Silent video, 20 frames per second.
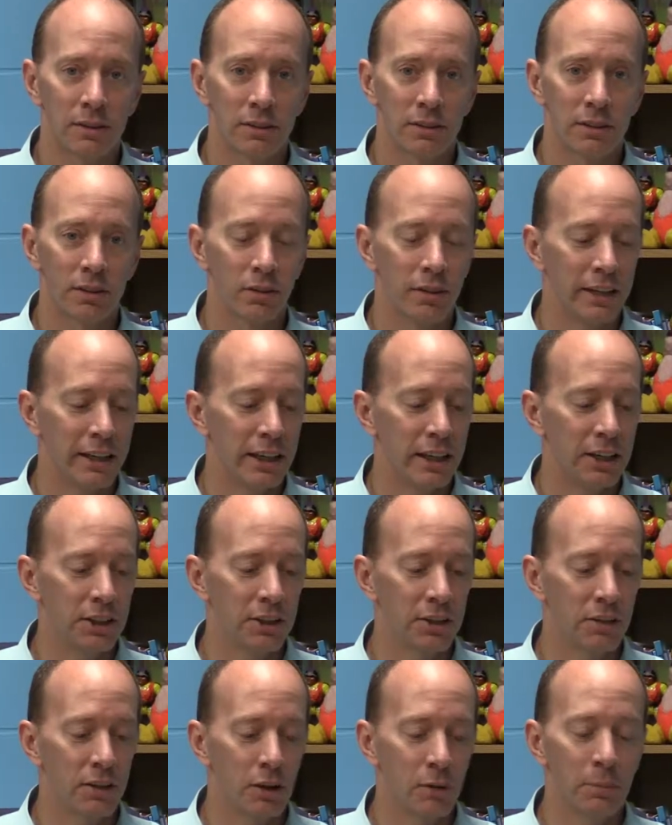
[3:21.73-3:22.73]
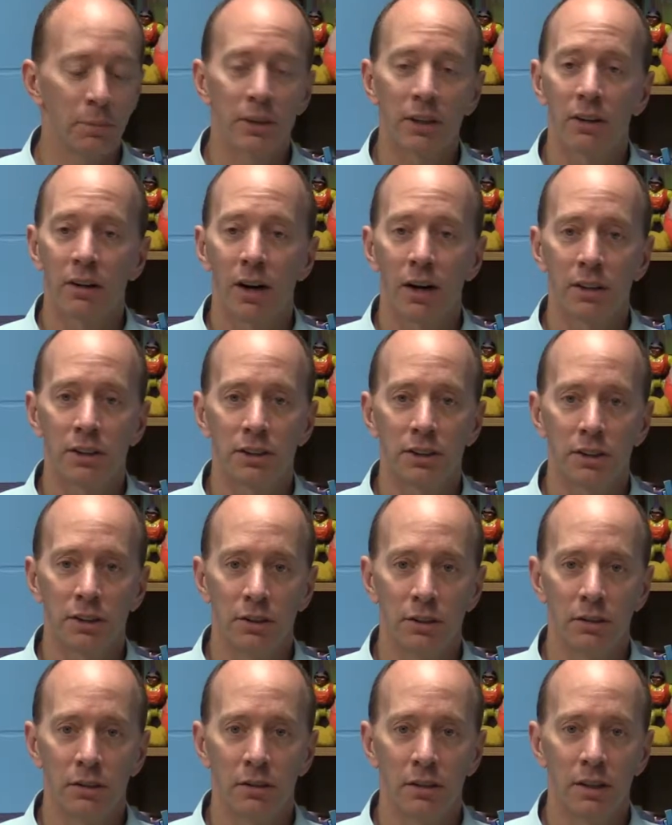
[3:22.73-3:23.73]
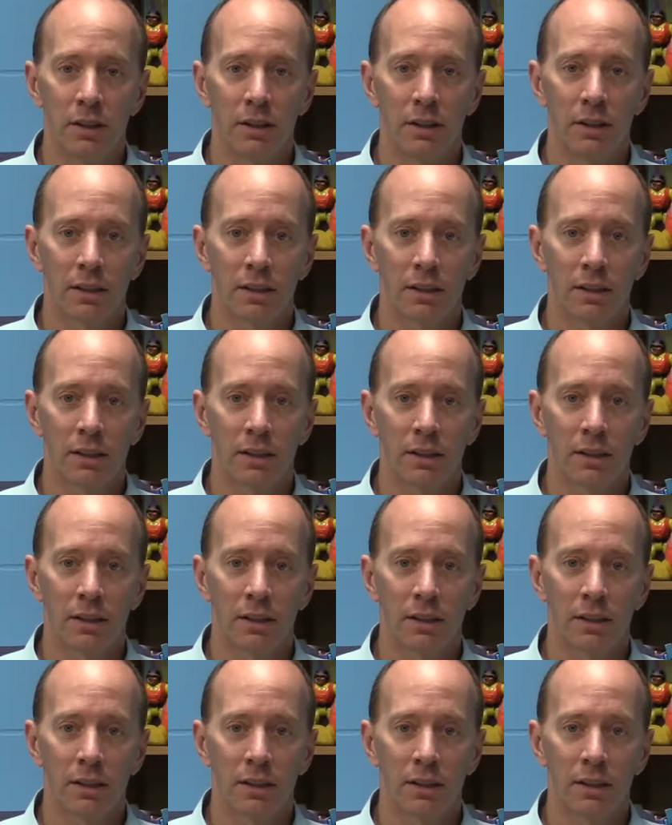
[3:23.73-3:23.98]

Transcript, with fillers: So in each group, there are two